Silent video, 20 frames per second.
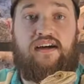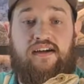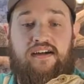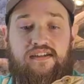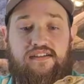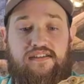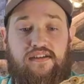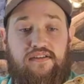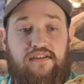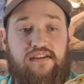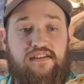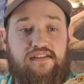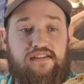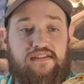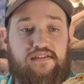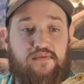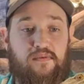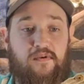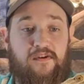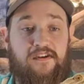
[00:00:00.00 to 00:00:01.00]
So this
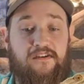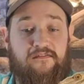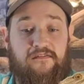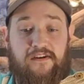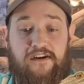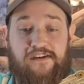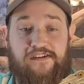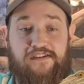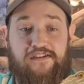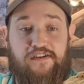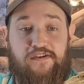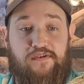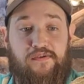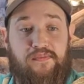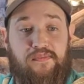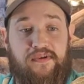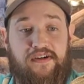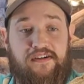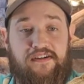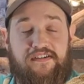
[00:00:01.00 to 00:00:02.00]
is one of our
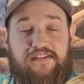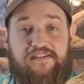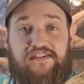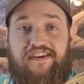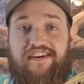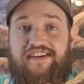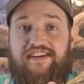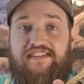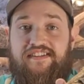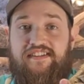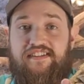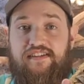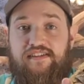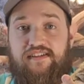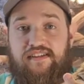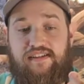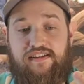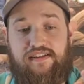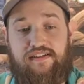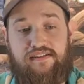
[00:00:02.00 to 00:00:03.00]
adult bearded dragons,
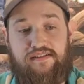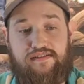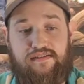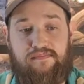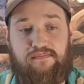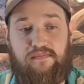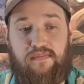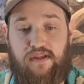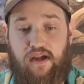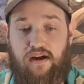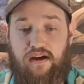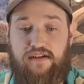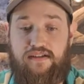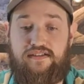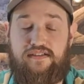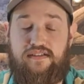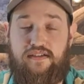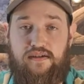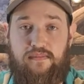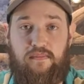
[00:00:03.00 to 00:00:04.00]
and he's
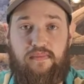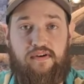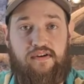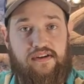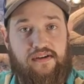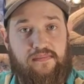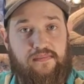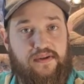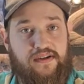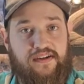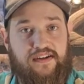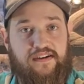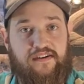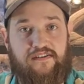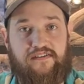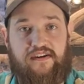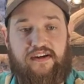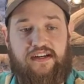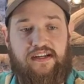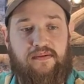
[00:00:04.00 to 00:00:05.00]
honestly pretty big
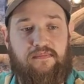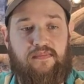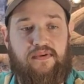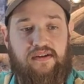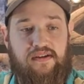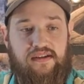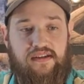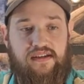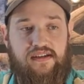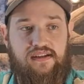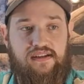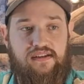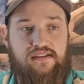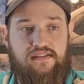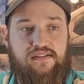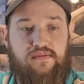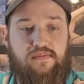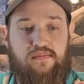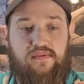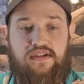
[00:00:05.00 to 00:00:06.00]
already, but
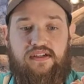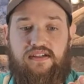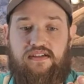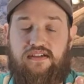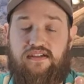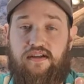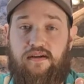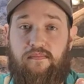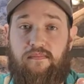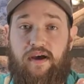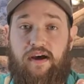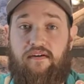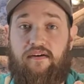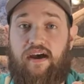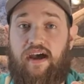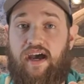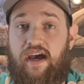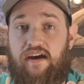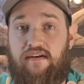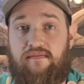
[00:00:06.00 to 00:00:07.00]
he's reached
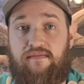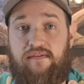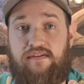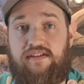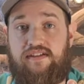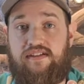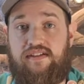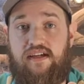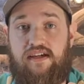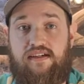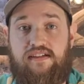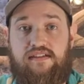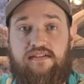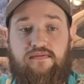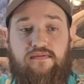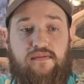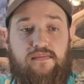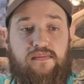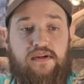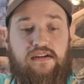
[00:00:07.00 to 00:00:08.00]
about average size
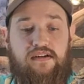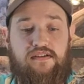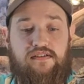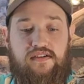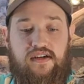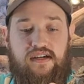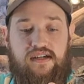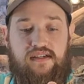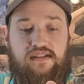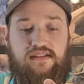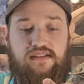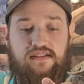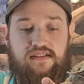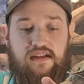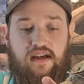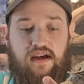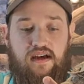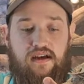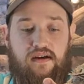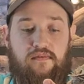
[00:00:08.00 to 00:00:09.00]
for bearded dragons.
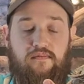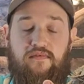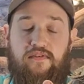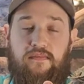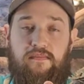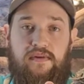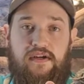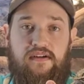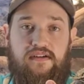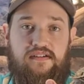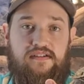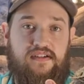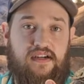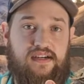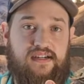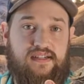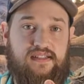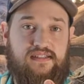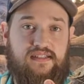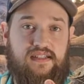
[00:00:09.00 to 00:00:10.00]
For bearded
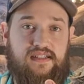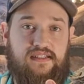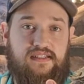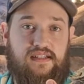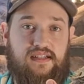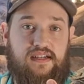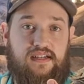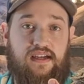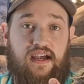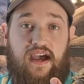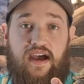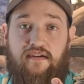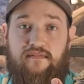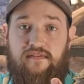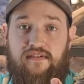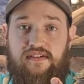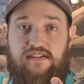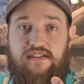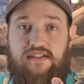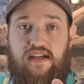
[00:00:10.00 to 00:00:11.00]
dragons, they say
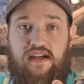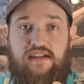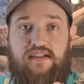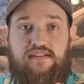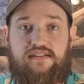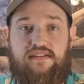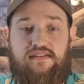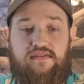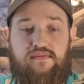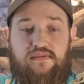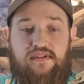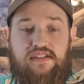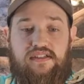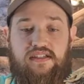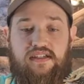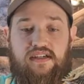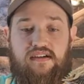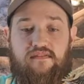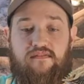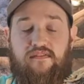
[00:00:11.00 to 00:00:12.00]
average size is
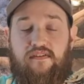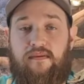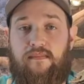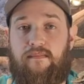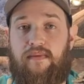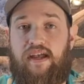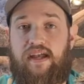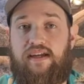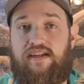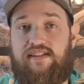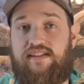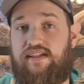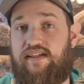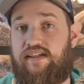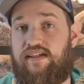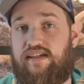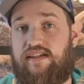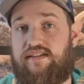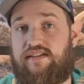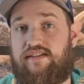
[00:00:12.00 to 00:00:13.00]
reaching from
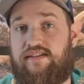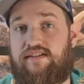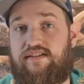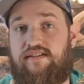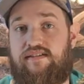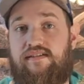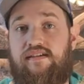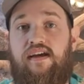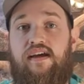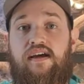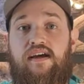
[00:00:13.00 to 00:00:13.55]
18 inches